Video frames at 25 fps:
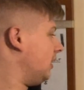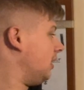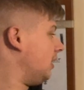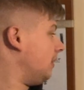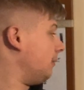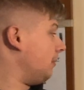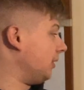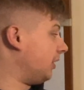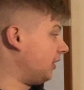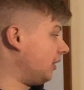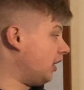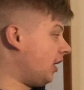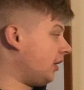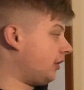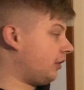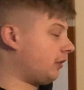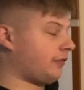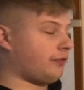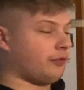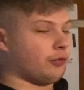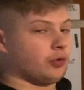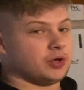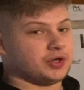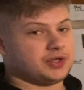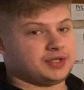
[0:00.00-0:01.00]
But the other
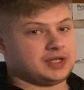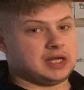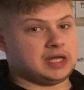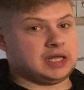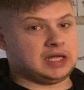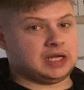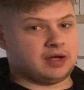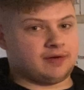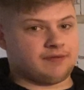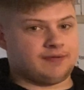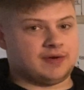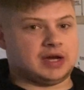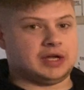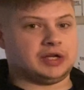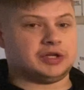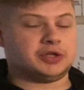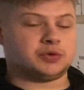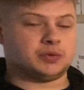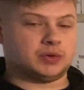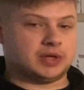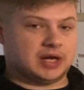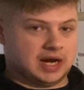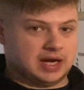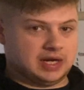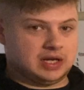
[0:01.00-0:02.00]
4 Stanley Cup finals
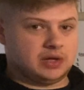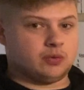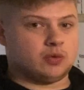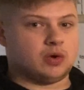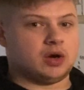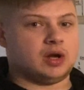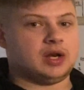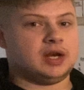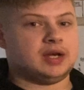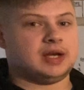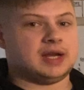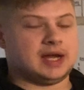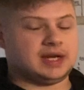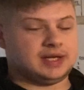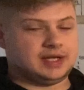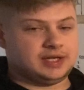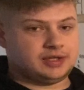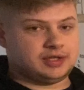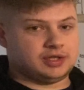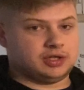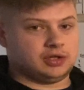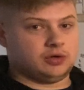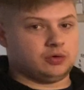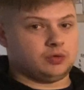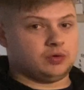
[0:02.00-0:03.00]
were 91 and
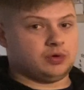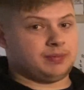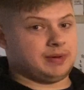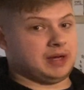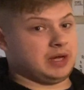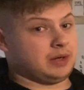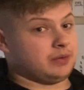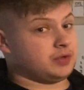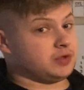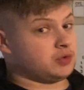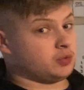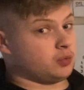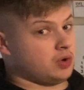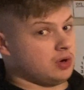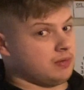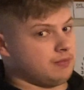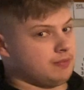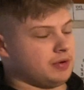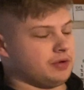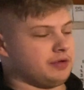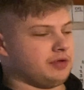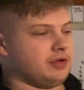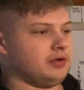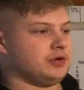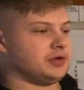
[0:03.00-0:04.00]
92. The Penguins won
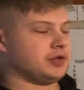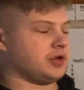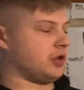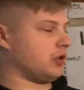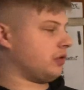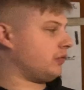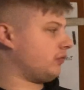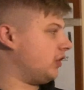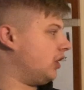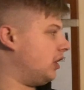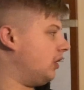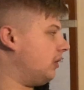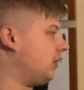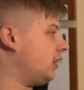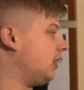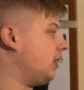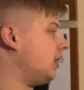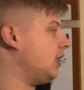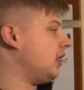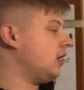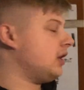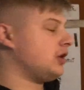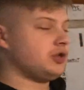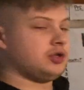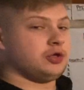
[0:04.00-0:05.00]
both of those on the road.
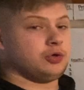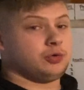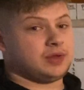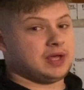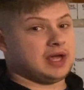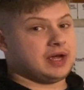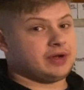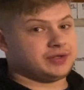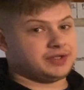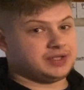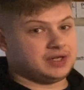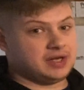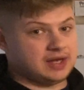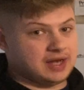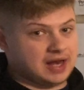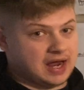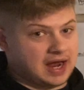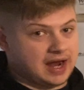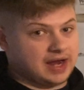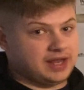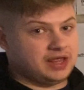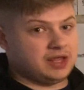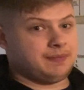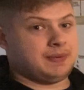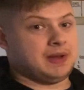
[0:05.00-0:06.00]

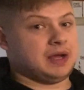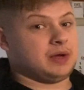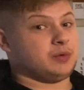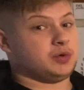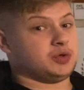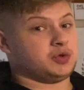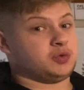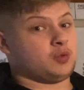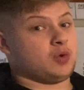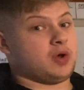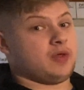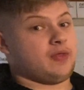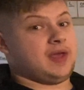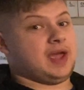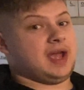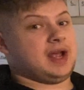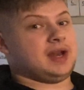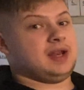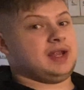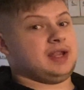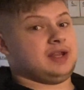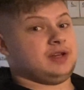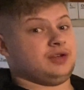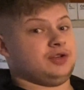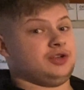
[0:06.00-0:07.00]
2009, the Penguins won that
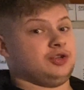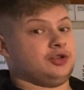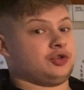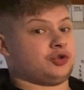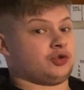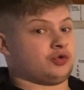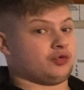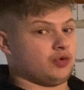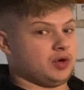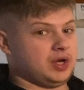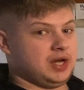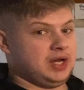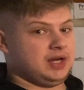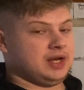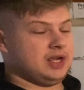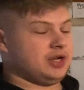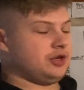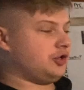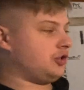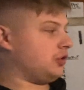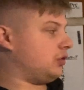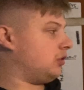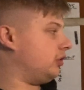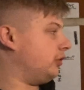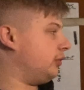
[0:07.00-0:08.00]
in Detroit at
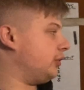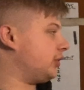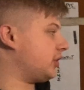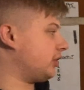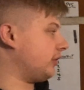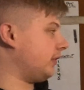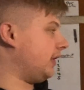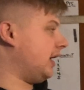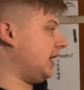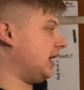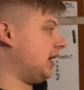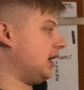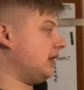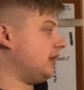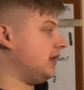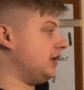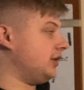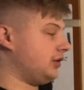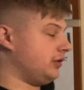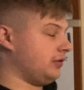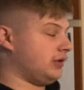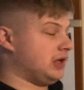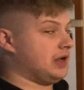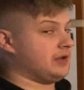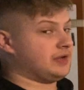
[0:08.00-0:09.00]
Joe Louis Arena, and then
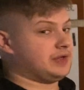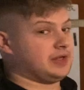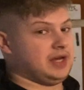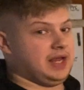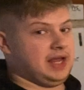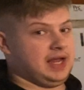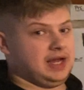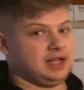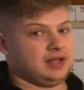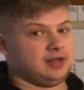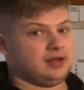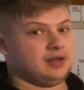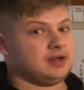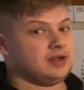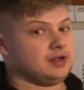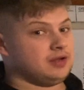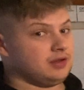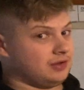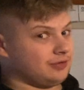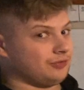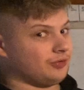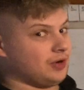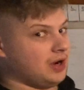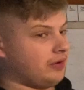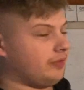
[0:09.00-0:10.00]
2008,
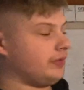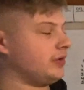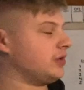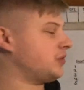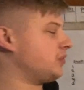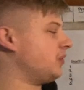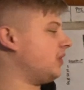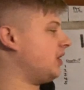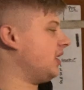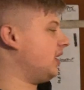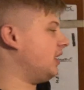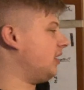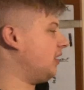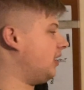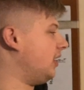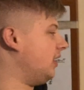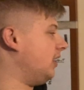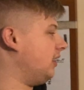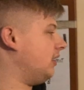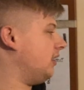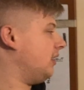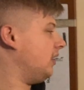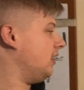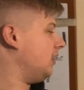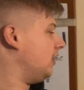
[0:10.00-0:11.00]
the Red Wings won it
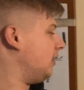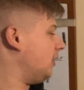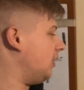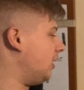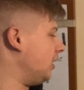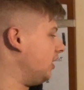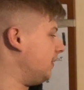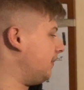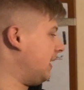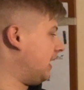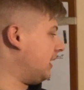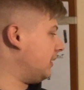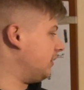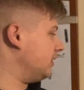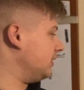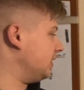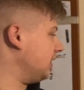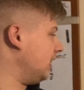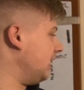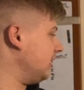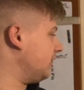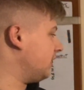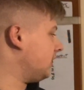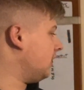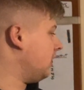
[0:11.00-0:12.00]
on the Penguins
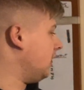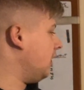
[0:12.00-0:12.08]
ice.